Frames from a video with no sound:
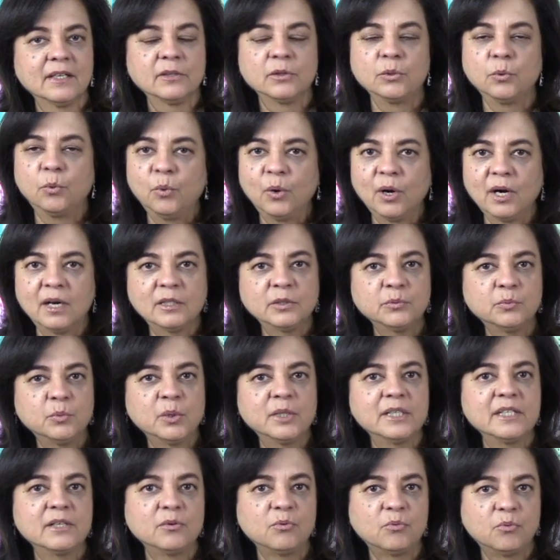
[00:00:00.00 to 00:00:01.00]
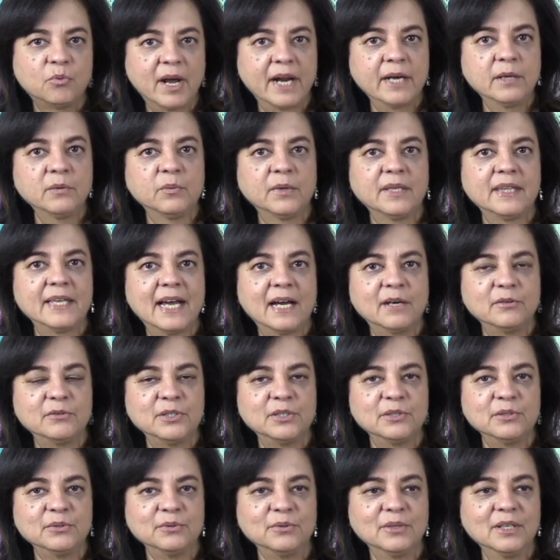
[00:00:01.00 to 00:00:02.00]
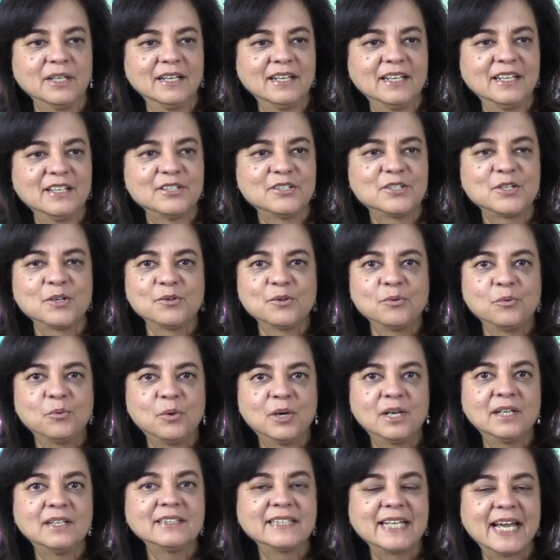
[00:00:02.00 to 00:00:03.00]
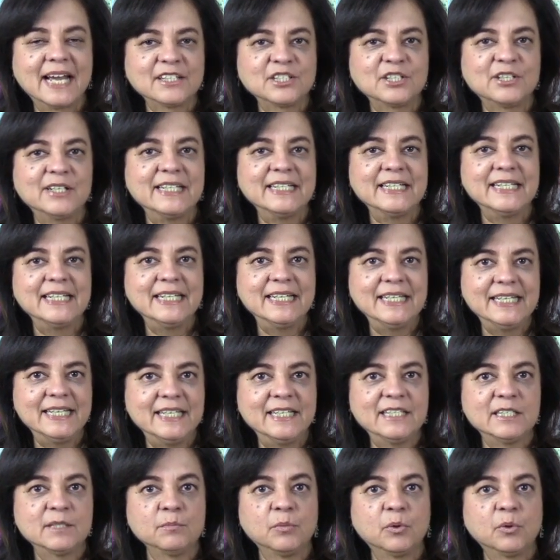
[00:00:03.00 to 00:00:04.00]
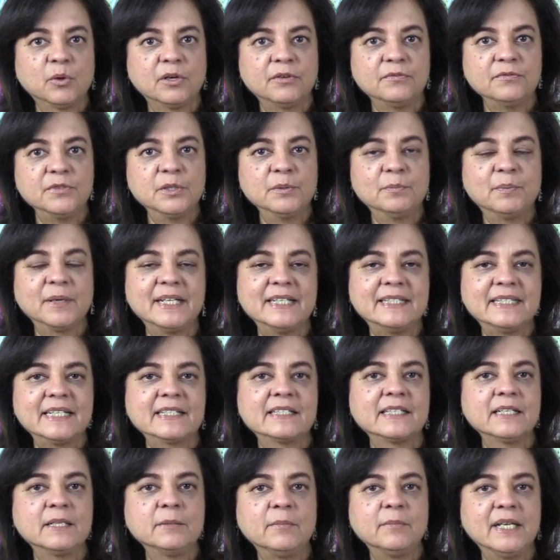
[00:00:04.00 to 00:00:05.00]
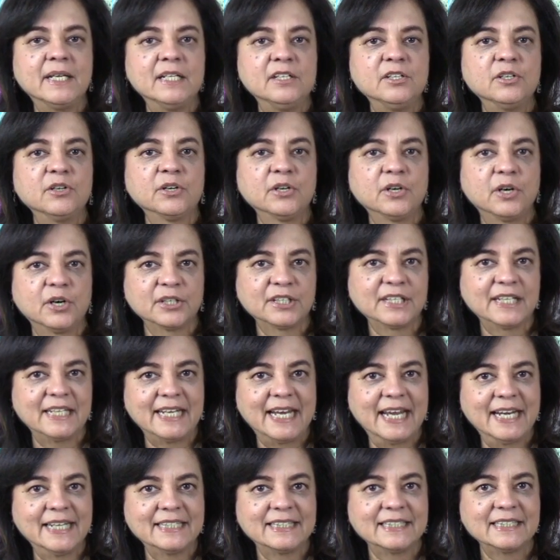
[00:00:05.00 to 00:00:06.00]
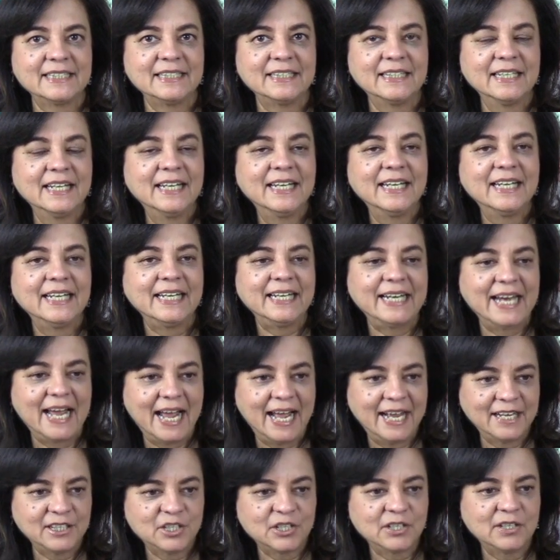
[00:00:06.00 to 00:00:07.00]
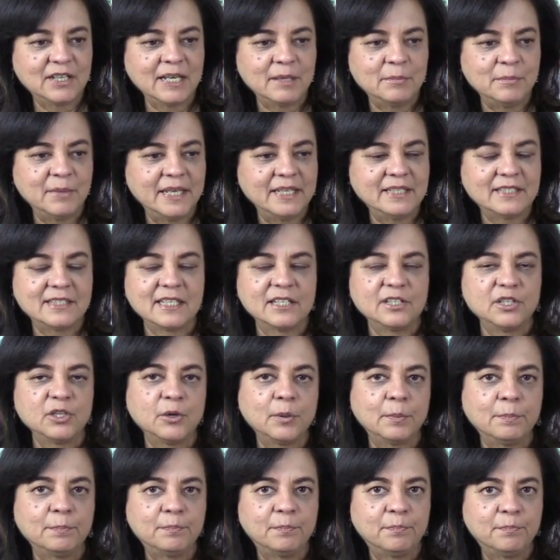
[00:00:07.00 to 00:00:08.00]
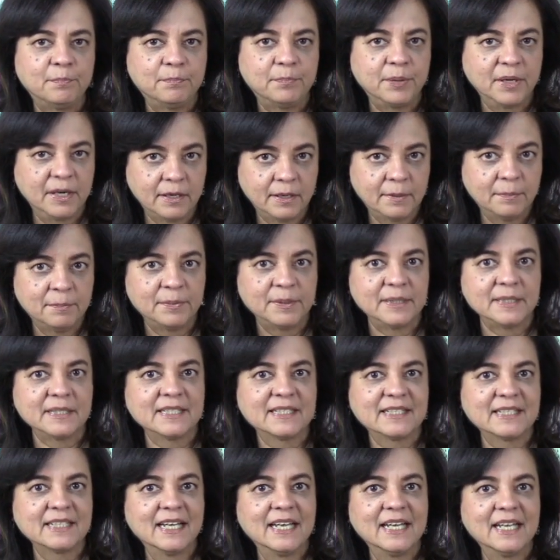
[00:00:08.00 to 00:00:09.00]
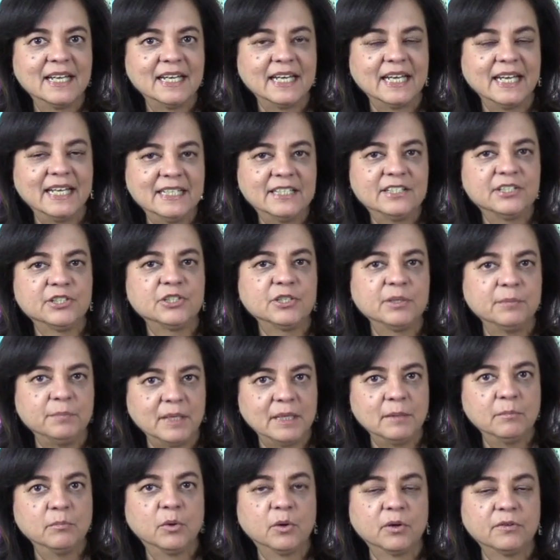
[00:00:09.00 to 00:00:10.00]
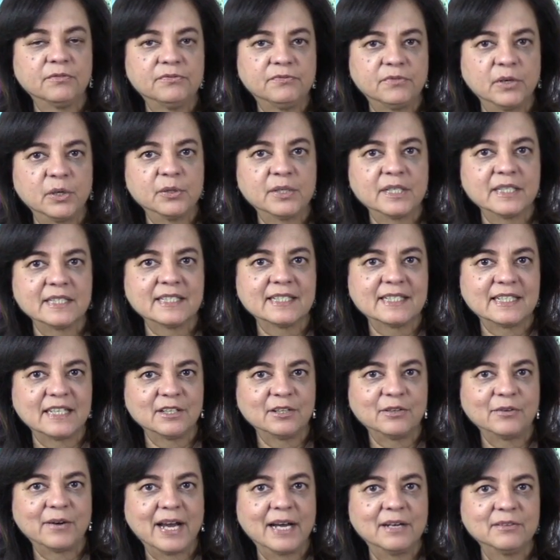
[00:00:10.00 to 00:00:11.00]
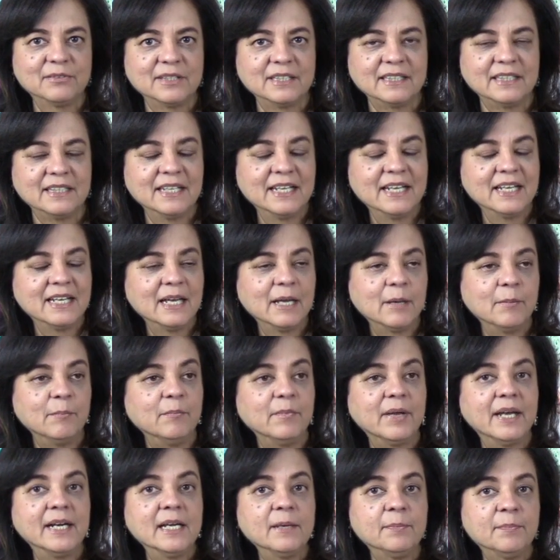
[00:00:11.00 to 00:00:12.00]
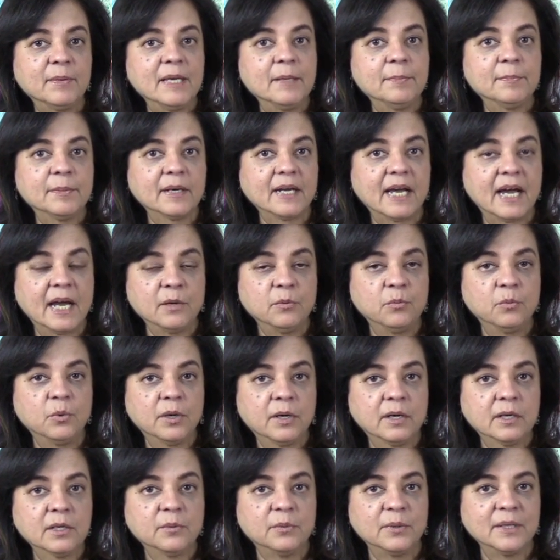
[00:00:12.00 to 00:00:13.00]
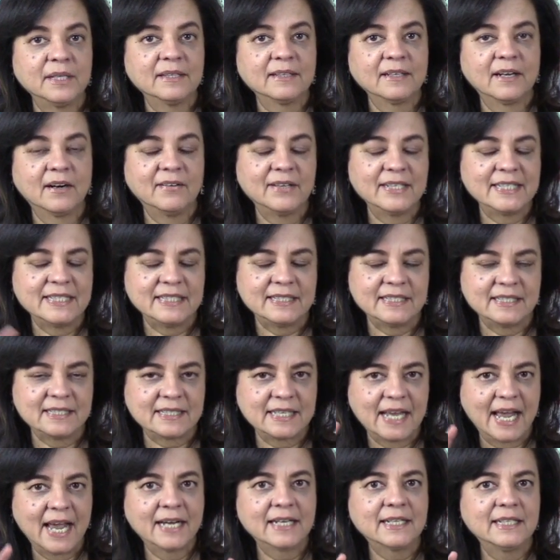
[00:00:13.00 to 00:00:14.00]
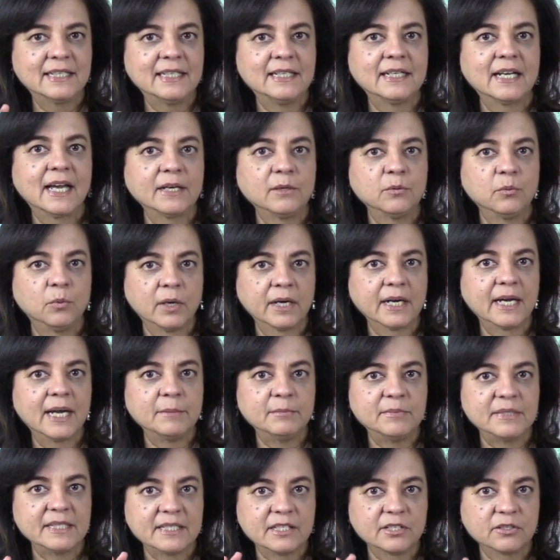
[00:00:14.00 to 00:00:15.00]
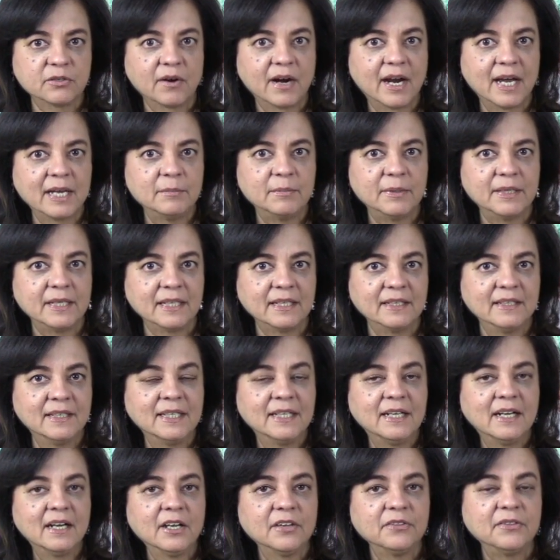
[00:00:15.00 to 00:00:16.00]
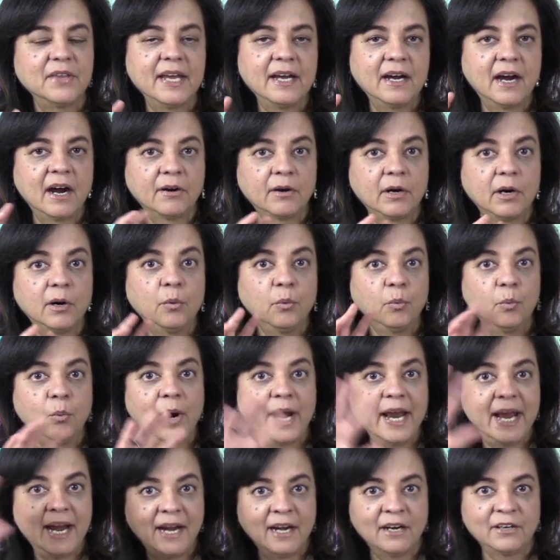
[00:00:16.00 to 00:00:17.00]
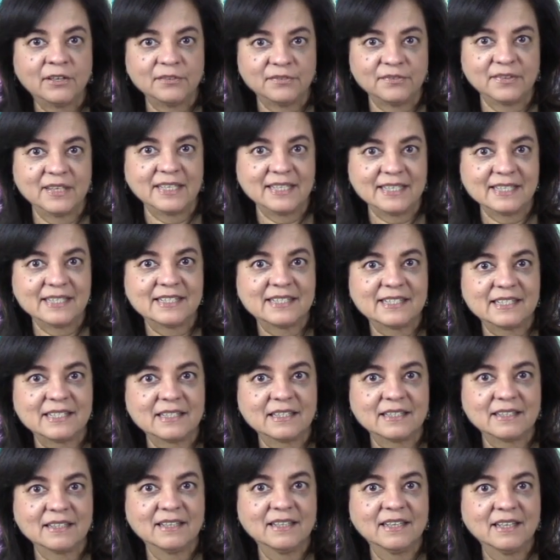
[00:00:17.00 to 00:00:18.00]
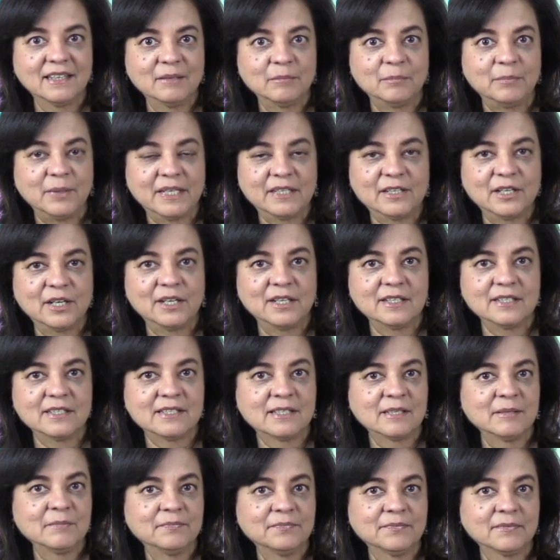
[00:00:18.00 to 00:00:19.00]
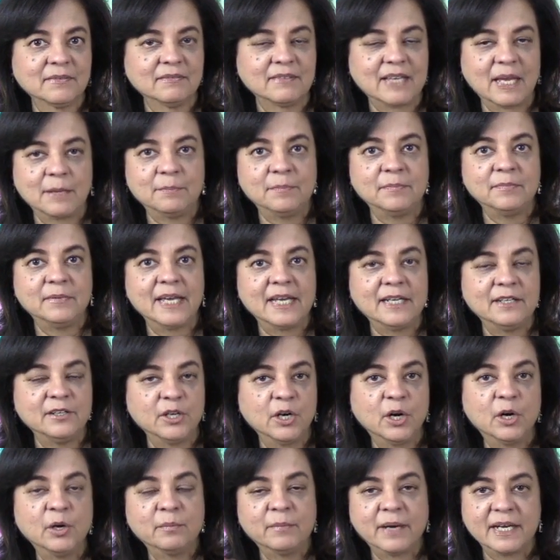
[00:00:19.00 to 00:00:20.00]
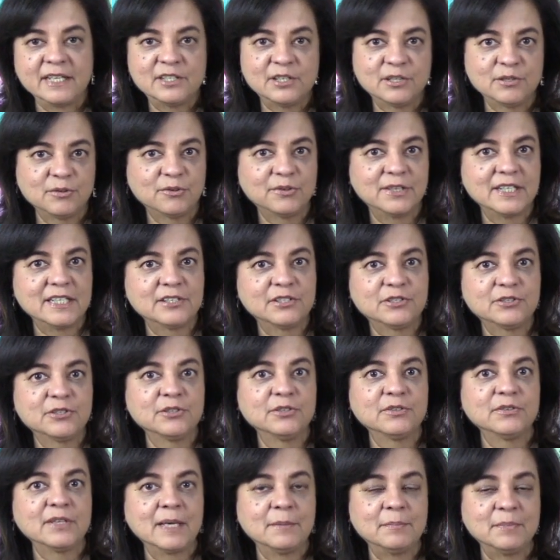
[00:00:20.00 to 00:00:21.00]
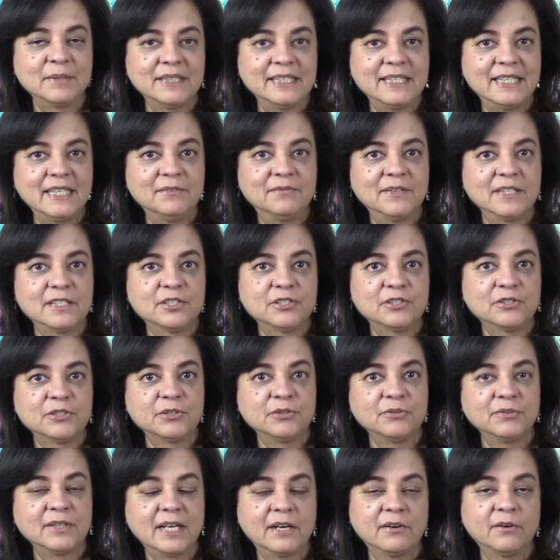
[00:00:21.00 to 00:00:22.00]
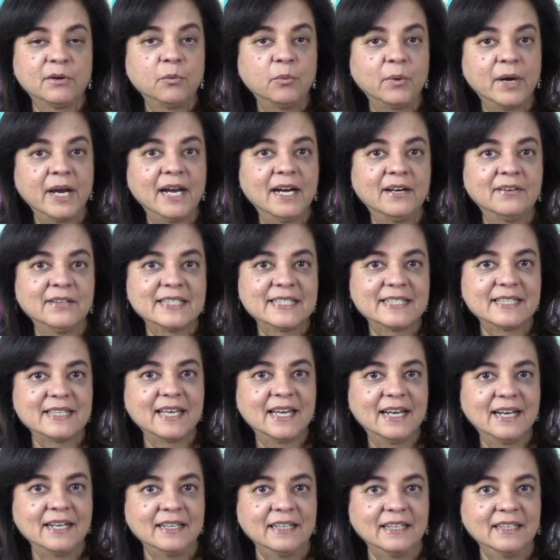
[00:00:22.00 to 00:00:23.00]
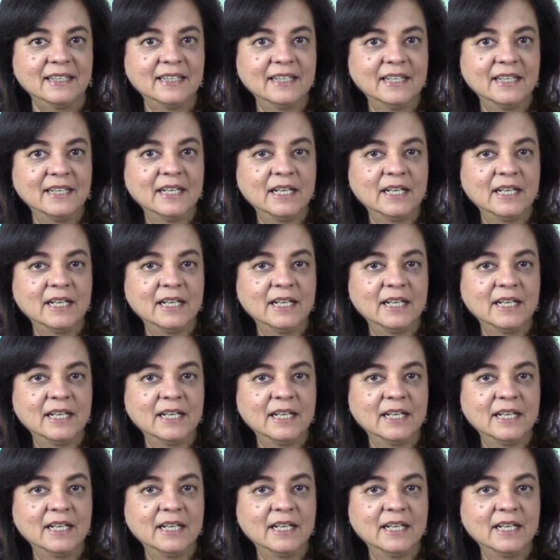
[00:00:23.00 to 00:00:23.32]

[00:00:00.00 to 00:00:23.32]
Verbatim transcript: The world wouldn't run without you. So the world actually needs more of you, but it doesn't mean you're not connected. It actually means that your purpose is to be more focused and grounded. Many people I work with are exactly like what I'm describing. They are aware of this because they, they know my story is true. They believe it's true. They're aware it's there.